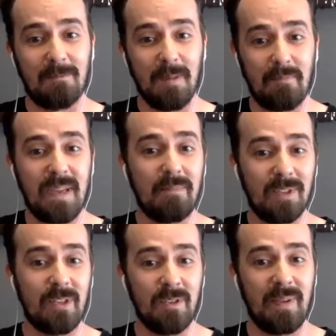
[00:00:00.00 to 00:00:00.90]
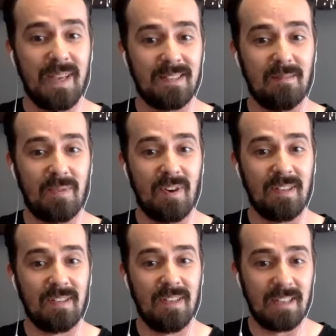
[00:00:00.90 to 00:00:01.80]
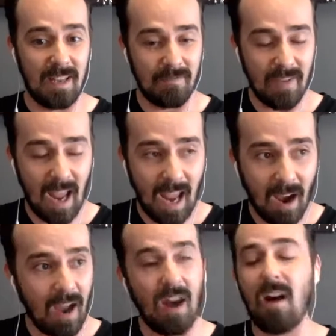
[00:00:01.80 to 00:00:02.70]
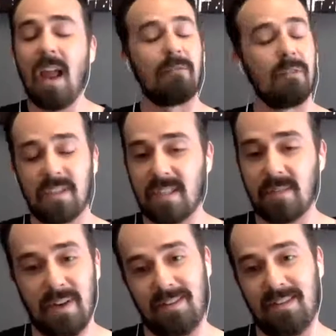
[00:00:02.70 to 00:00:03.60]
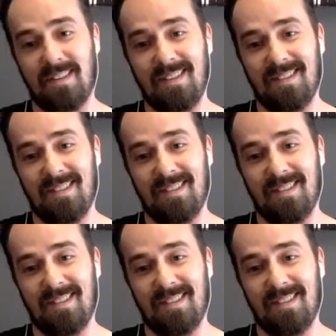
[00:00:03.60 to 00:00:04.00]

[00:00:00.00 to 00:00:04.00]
when people choose based on price. Everyone's experienced it.